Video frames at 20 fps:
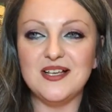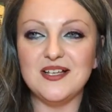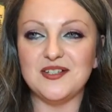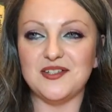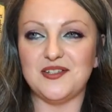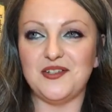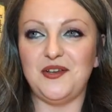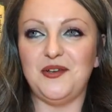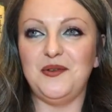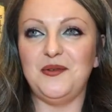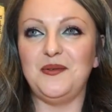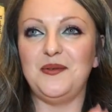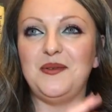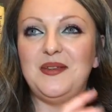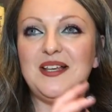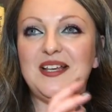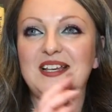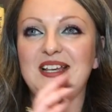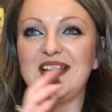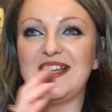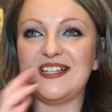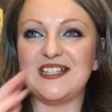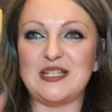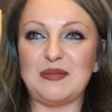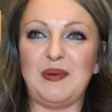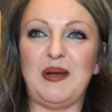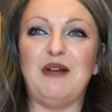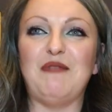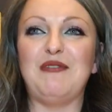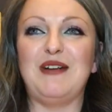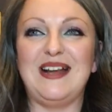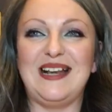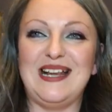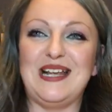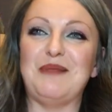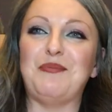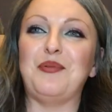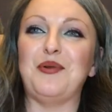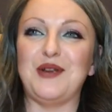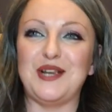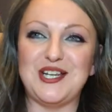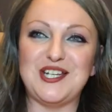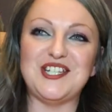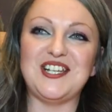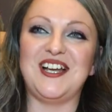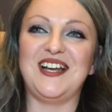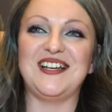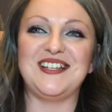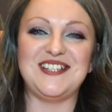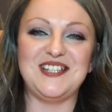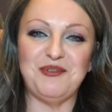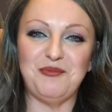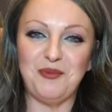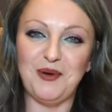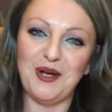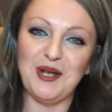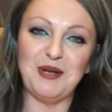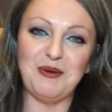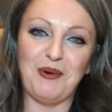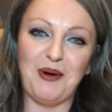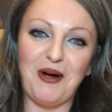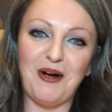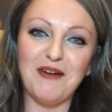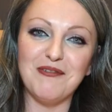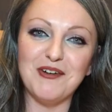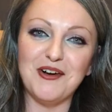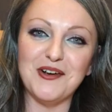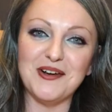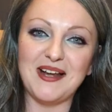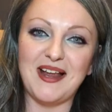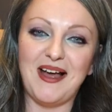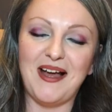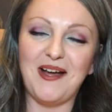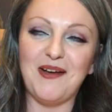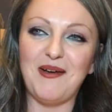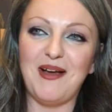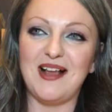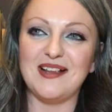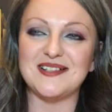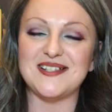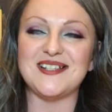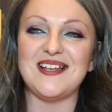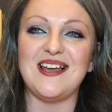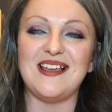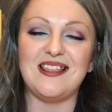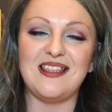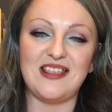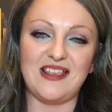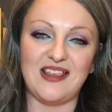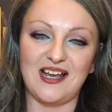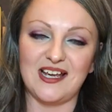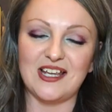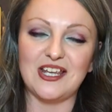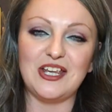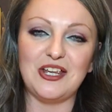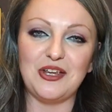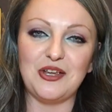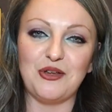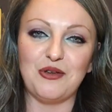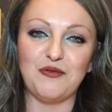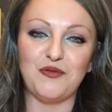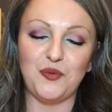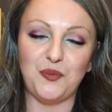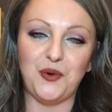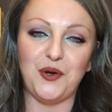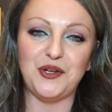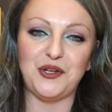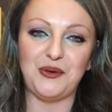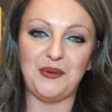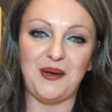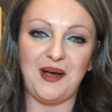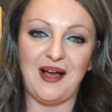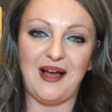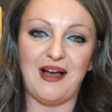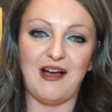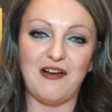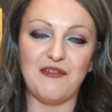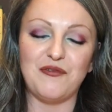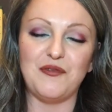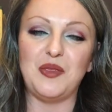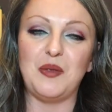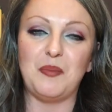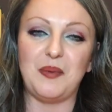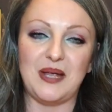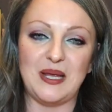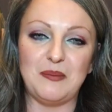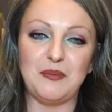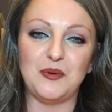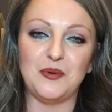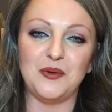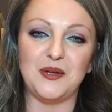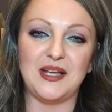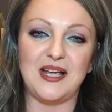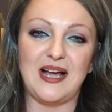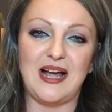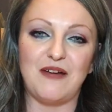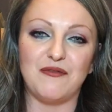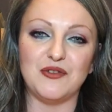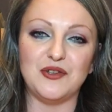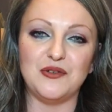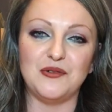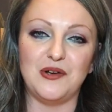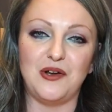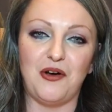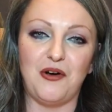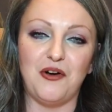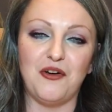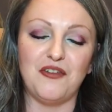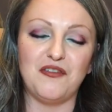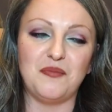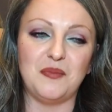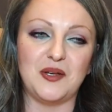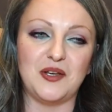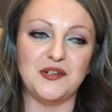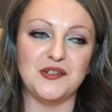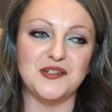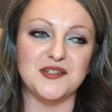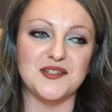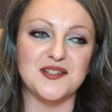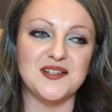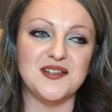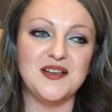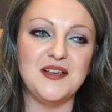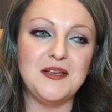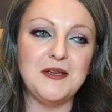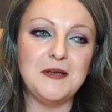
so it's about really appreciating where you are right now and saying thank you for what you have and the people that you have in your life, because